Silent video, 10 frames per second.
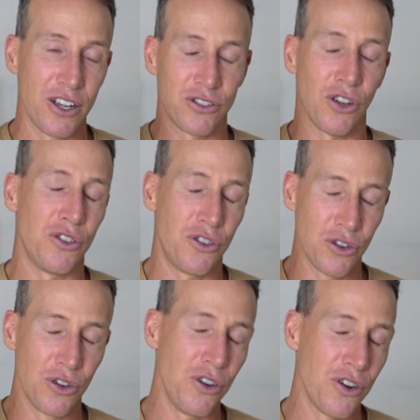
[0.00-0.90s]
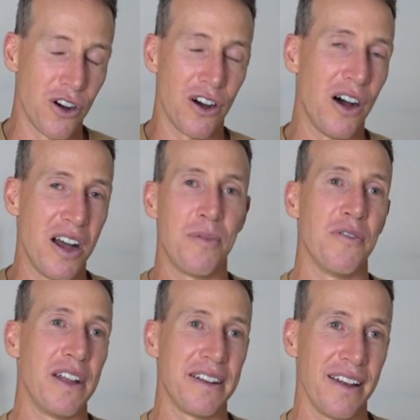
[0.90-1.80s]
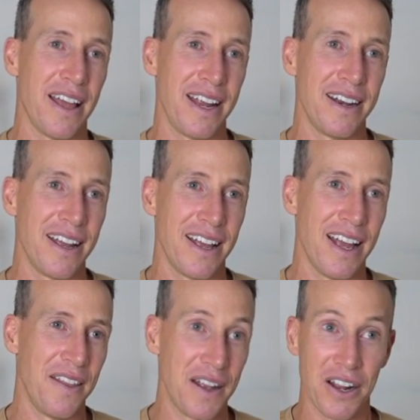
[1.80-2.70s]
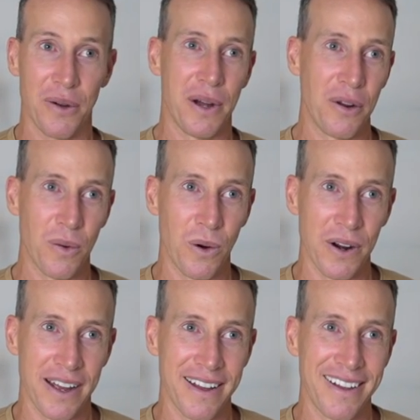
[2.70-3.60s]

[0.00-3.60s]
So do not hyperventilate and then go underwater.